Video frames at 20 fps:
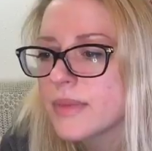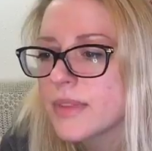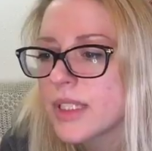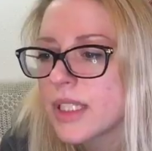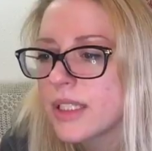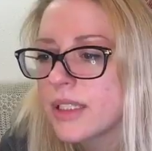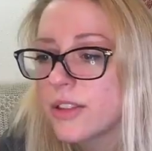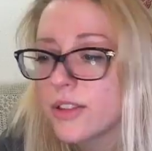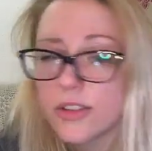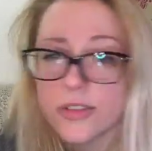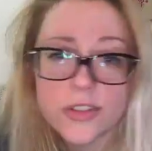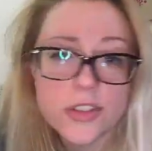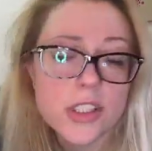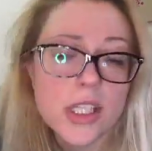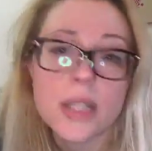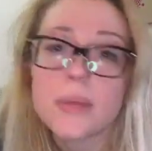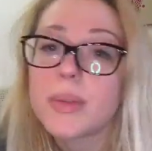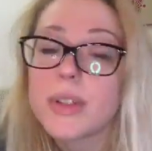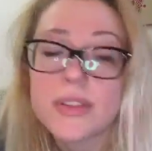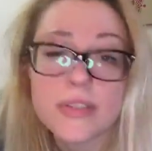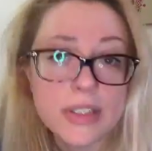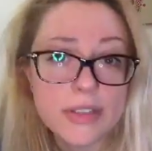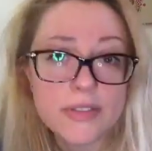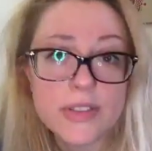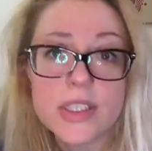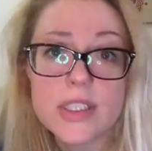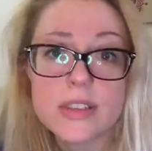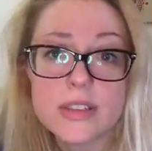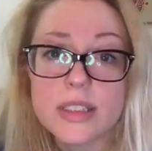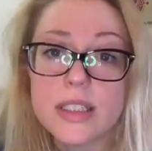And I know if you're typing 5
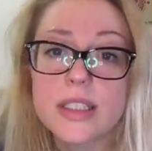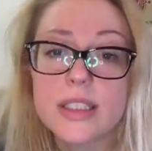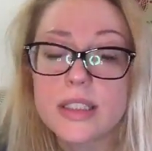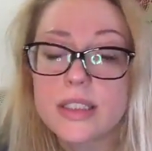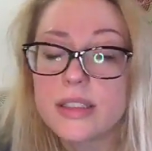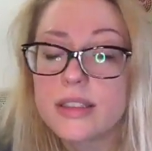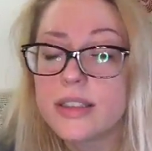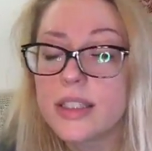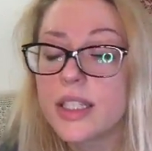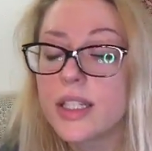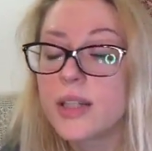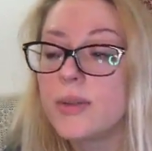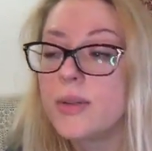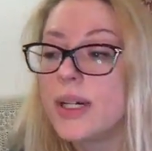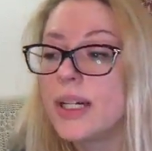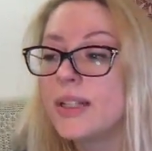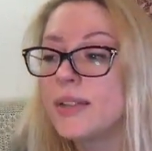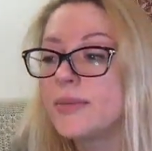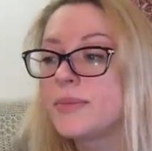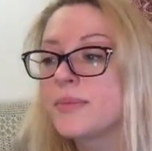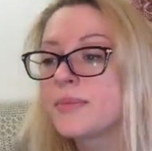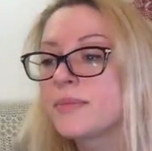things, like, it can take a while.